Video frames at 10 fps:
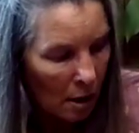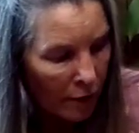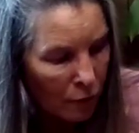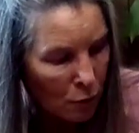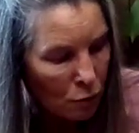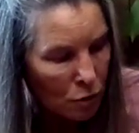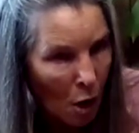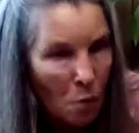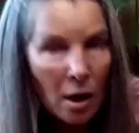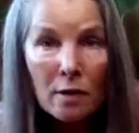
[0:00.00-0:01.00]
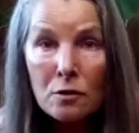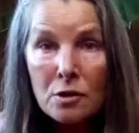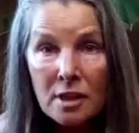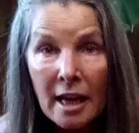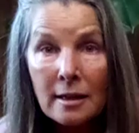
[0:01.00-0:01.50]
if you don't
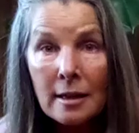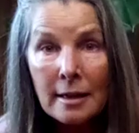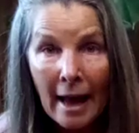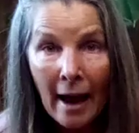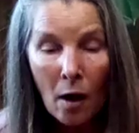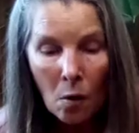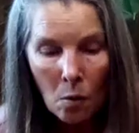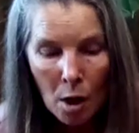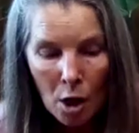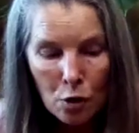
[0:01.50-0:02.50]
understand it now,